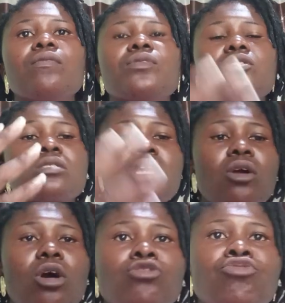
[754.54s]
the
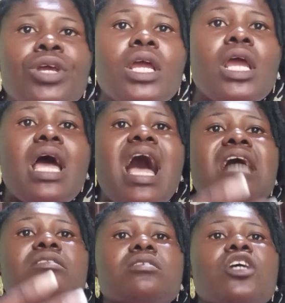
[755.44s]
secondary,
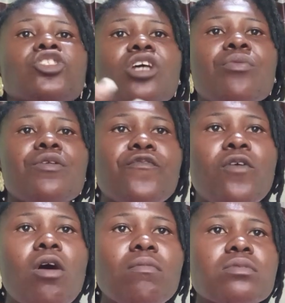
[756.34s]
and tertiary
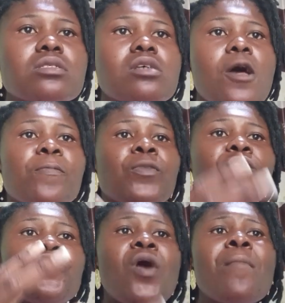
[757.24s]
forms.
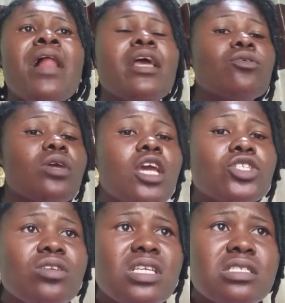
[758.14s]
Formal
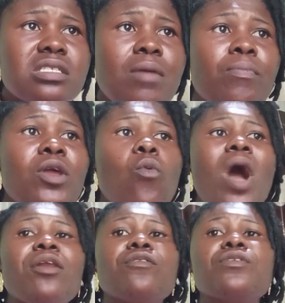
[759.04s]
education is simply
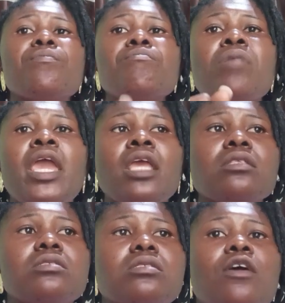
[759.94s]
one of the
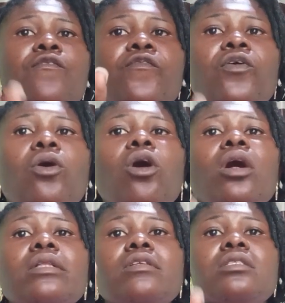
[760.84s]
means
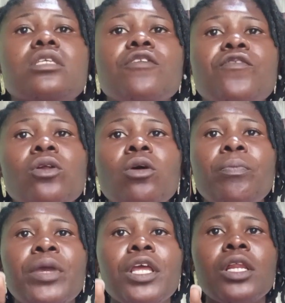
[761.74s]
for the
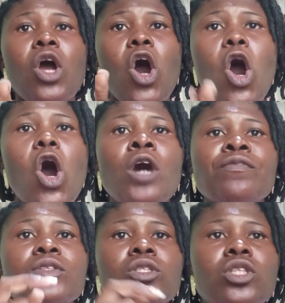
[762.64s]
developing
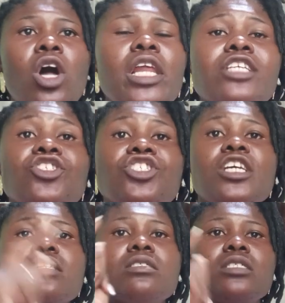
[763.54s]
of knowledge,
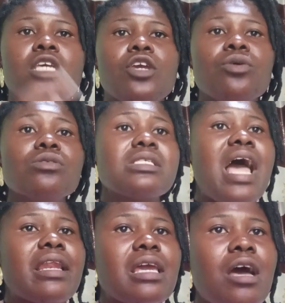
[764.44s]
skills,
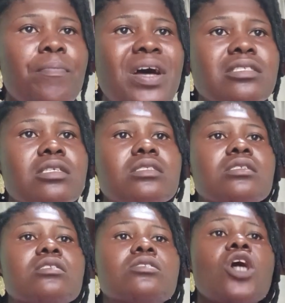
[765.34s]
and
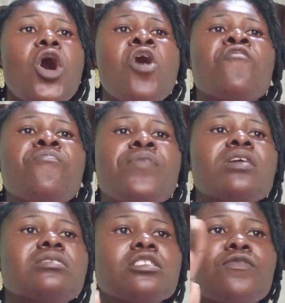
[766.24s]
capacities of
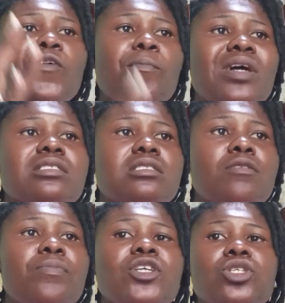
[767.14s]
persons for
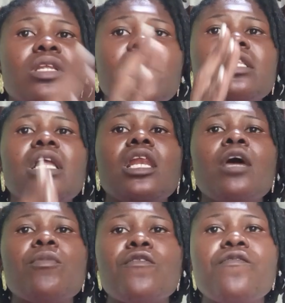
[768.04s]
participation in the
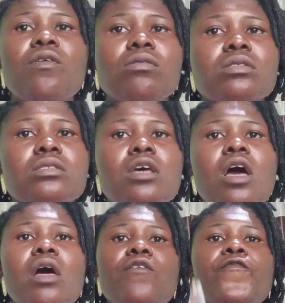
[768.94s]
labor force.
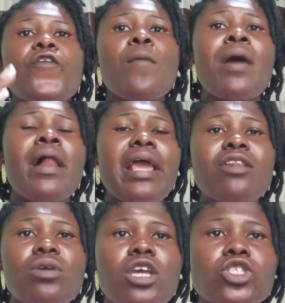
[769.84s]
Formal
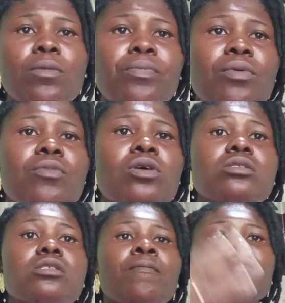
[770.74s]
education
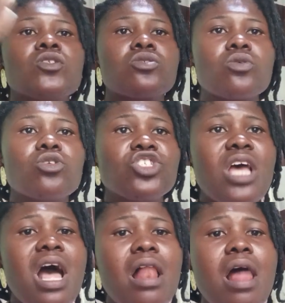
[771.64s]
promotes
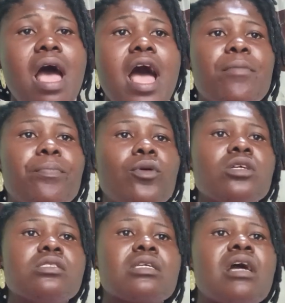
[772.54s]
social and
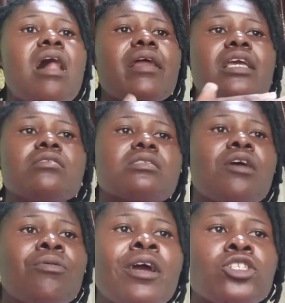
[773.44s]
political
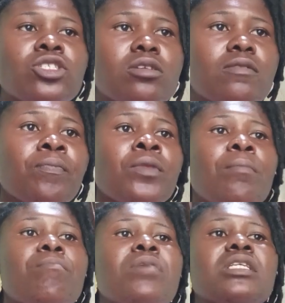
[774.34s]
integration,
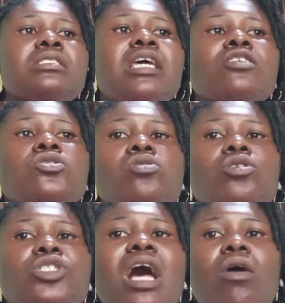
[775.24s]
maintains
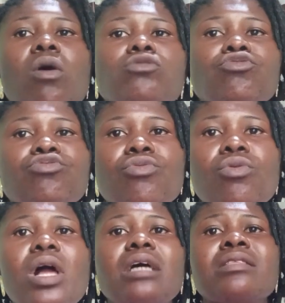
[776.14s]
social
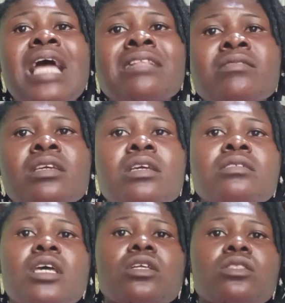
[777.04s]
control, that
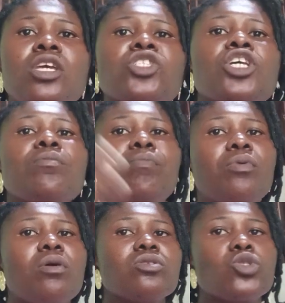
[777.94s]
is, teaching
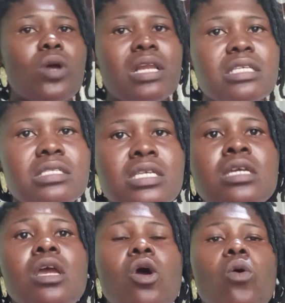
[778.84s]

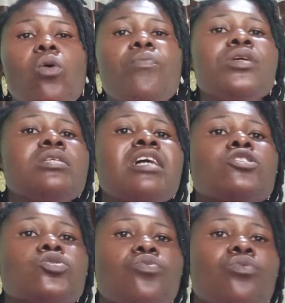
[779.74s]
punctuality,
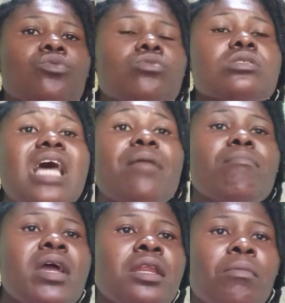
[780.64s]
obedience to rules, and
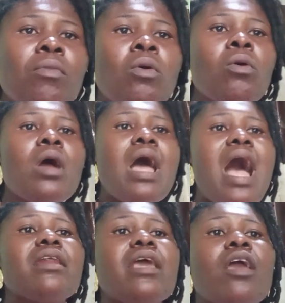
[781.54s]
many more,
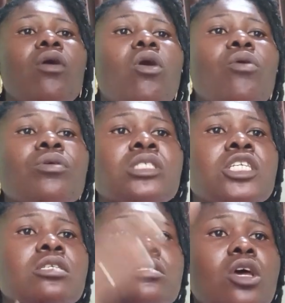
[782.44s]
and
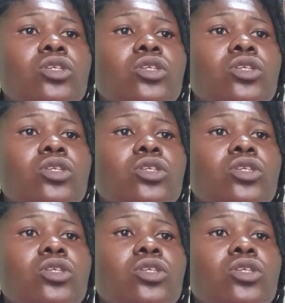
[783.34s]
encourages